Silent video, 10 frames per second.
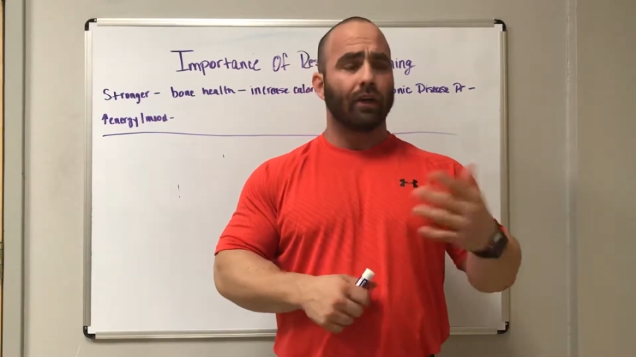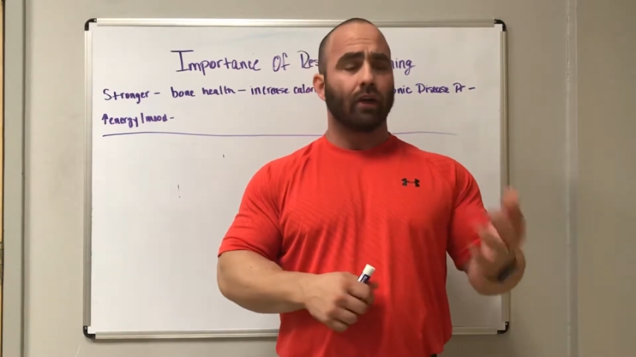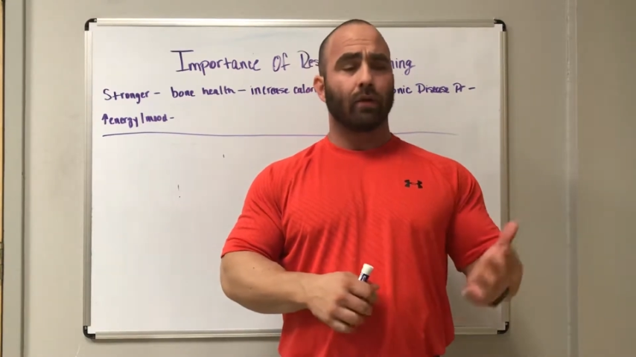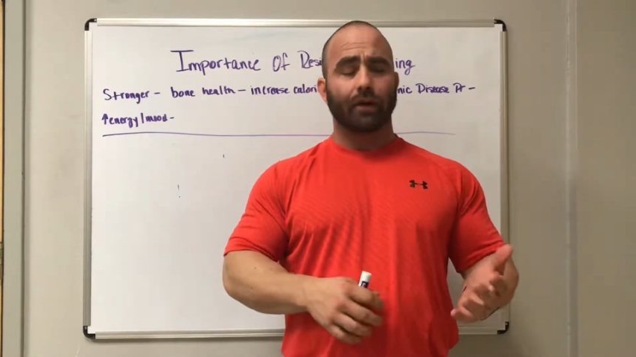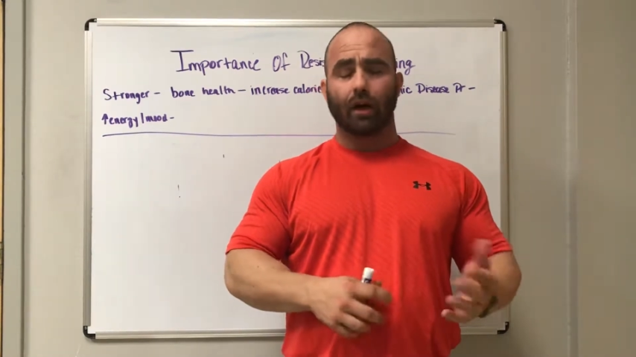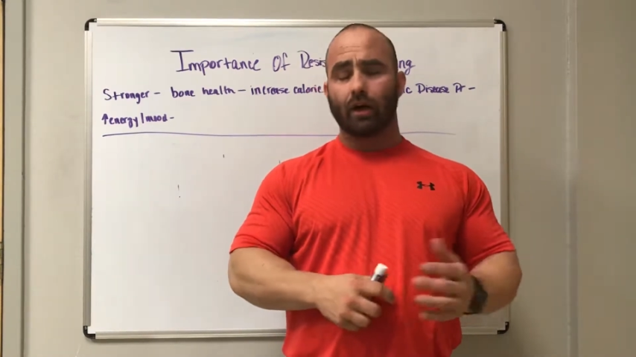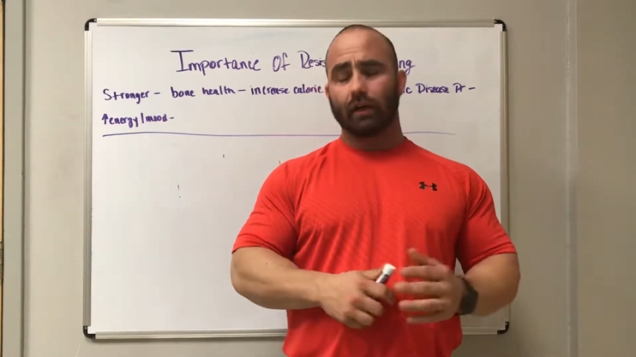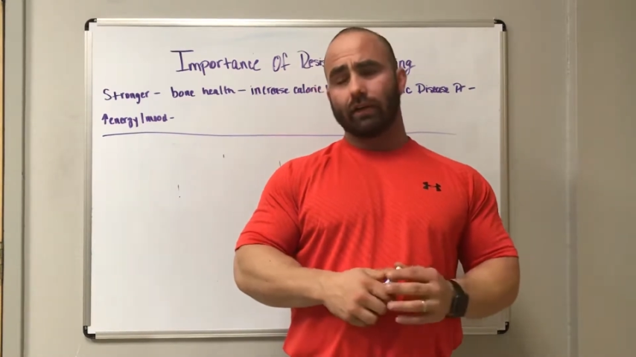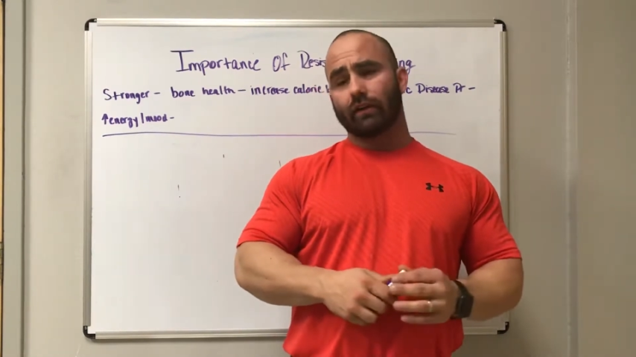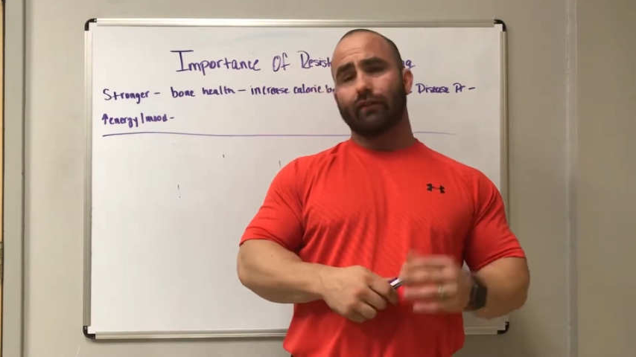
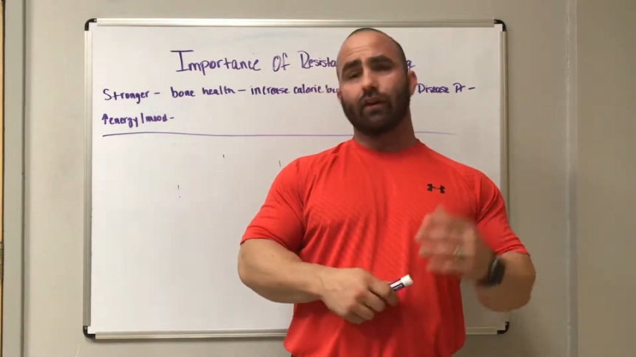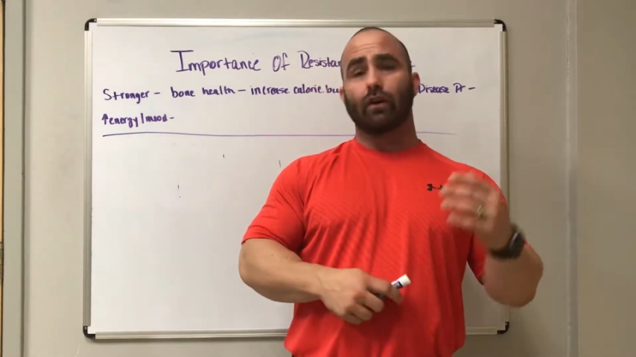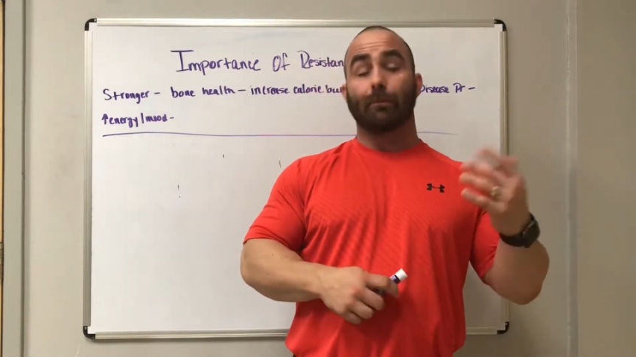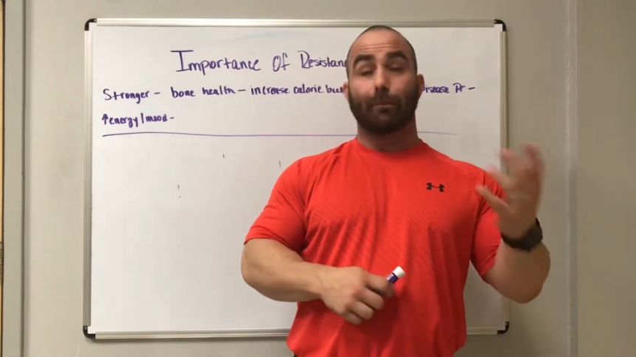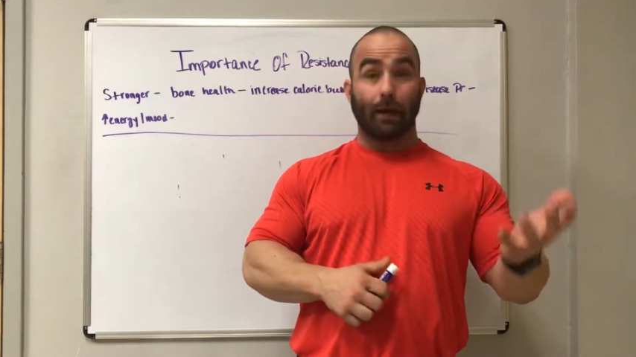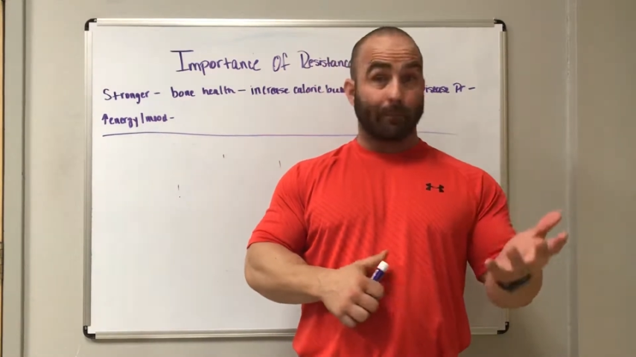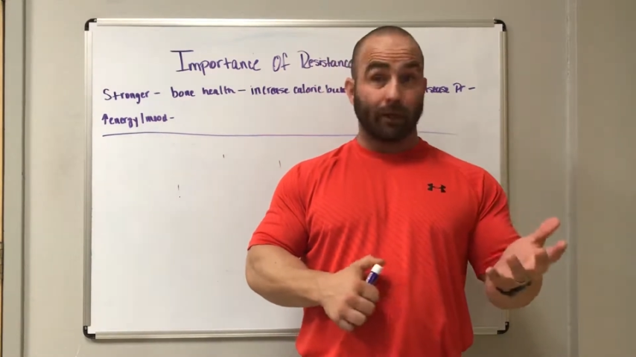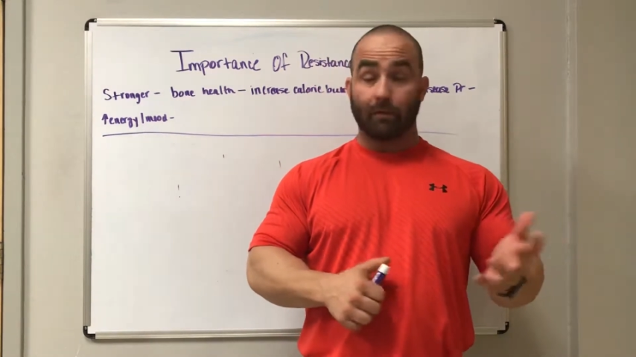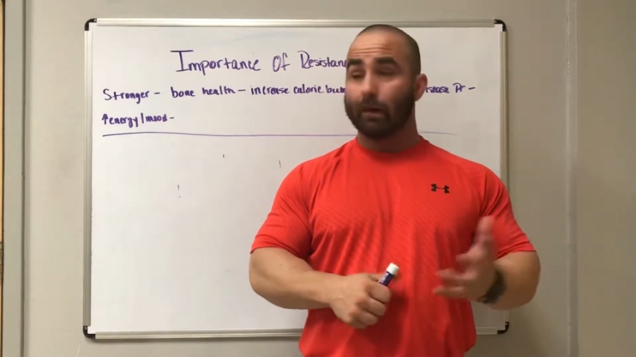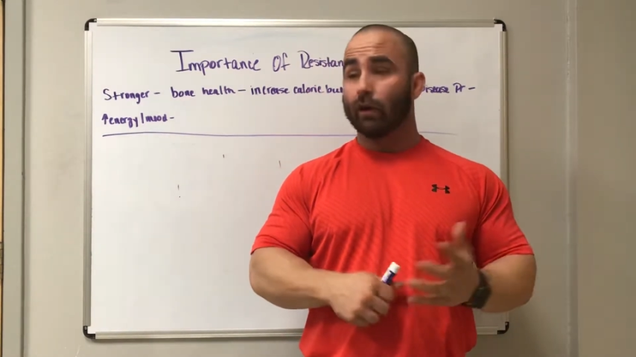regardless if you're
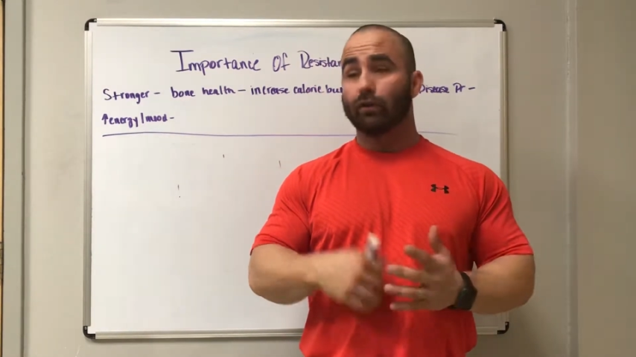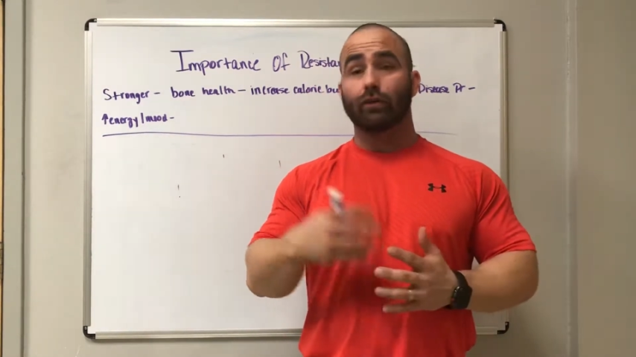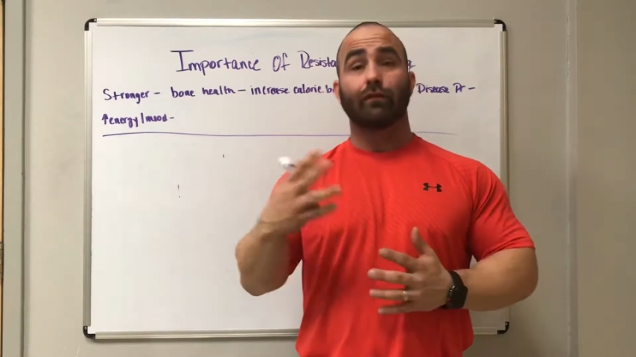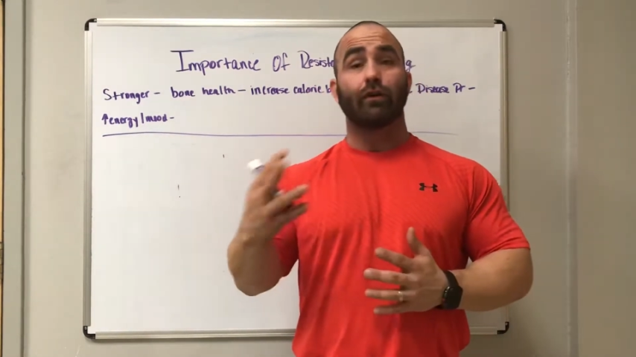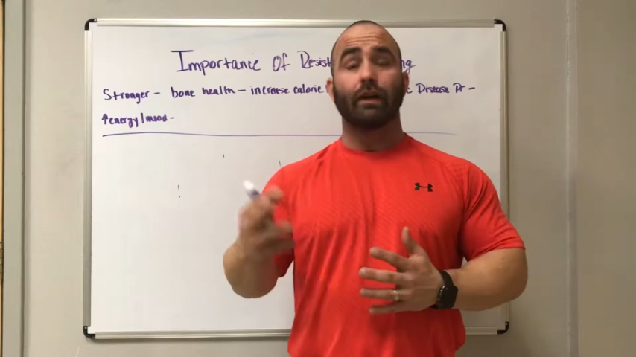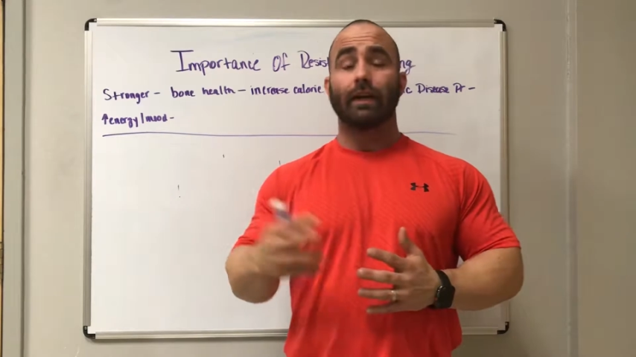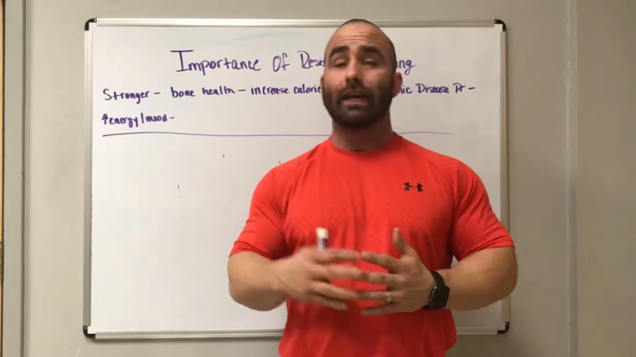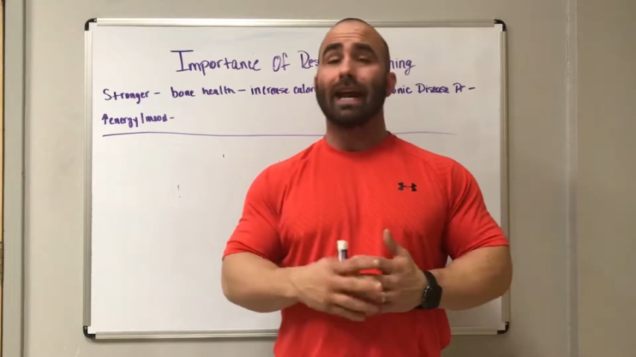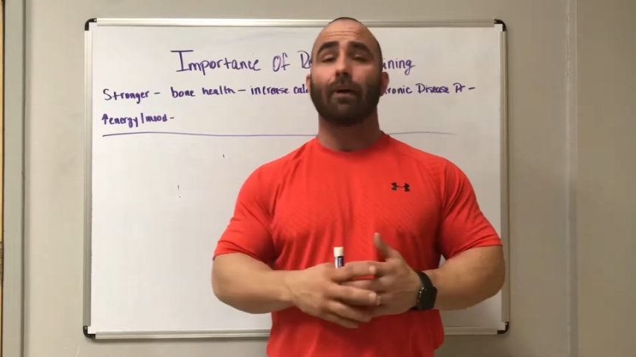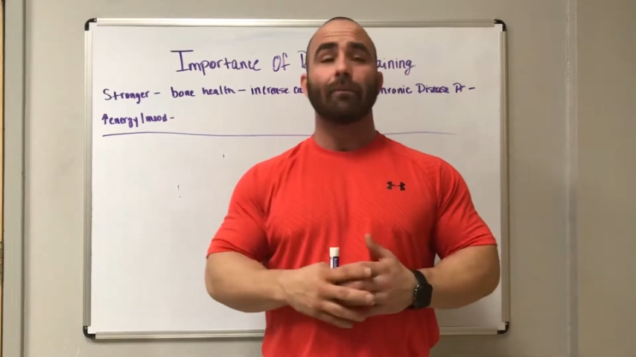prepping your meals or if you're
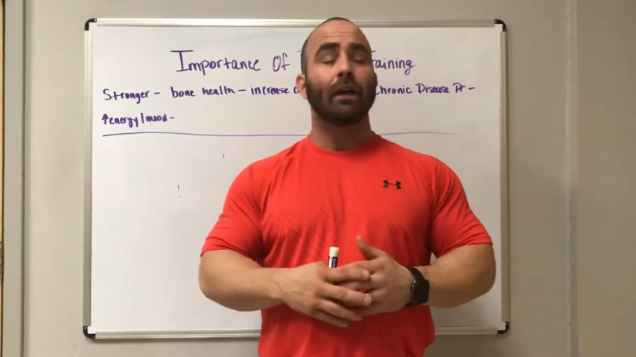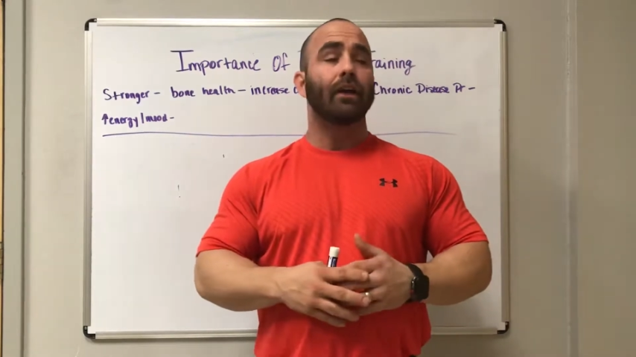eating out,